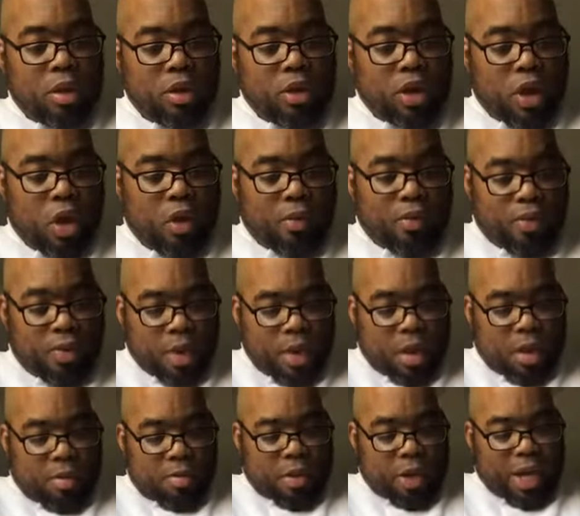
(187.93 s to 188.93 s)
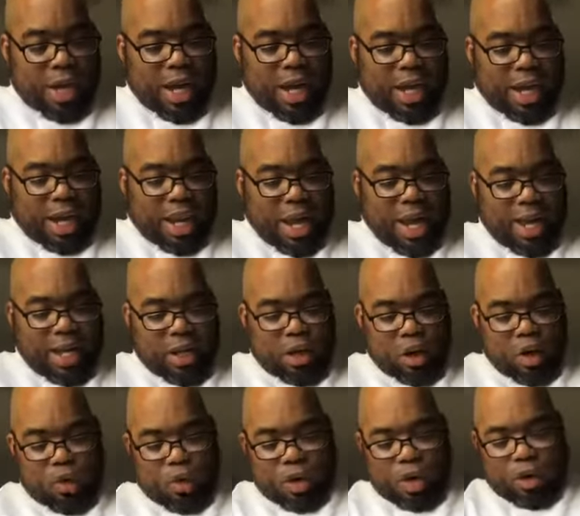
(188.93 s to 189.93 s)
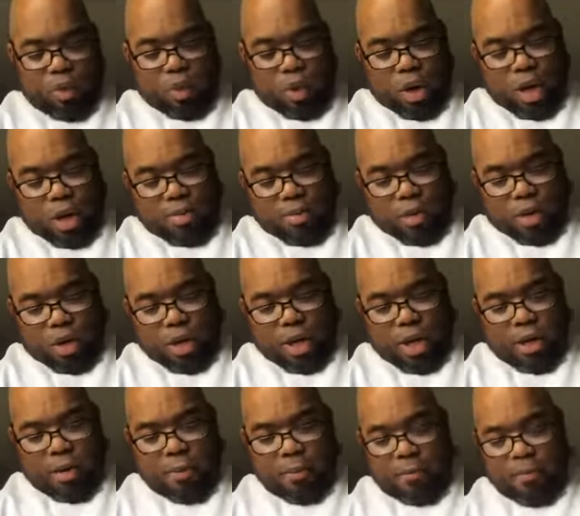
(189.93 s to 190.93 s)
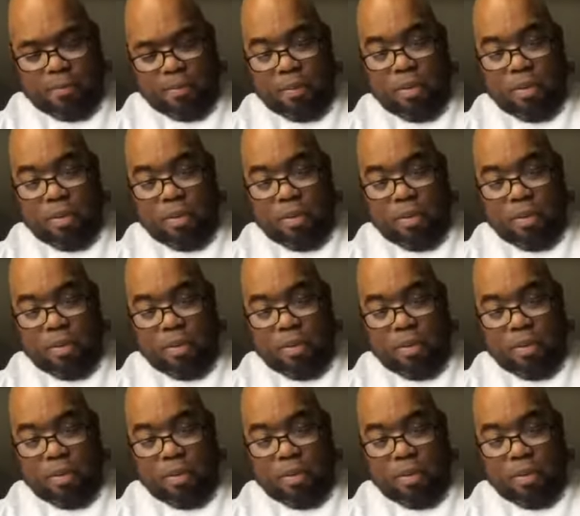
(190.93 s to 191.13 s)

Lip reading: So putting a light coat of the rub on there.